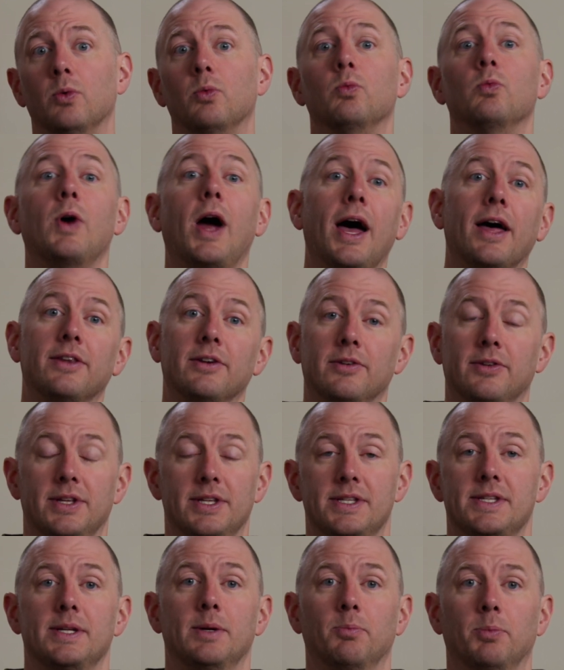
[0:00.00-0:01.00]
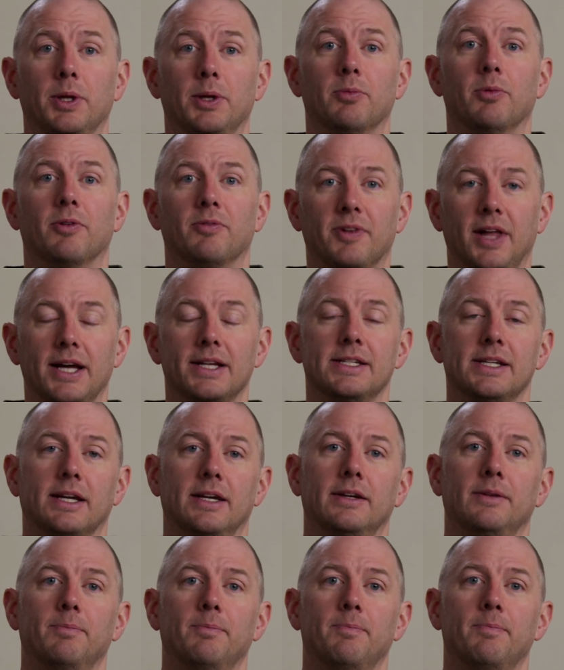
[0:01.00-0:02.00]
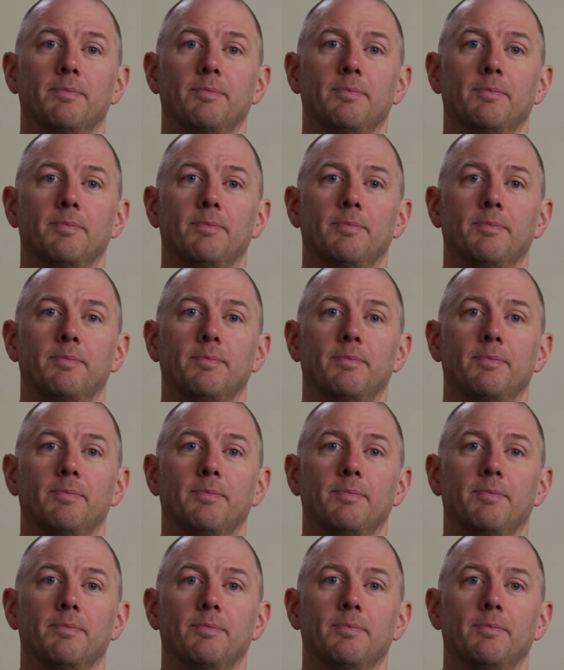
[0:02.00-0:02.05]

rather than simply reflecting it.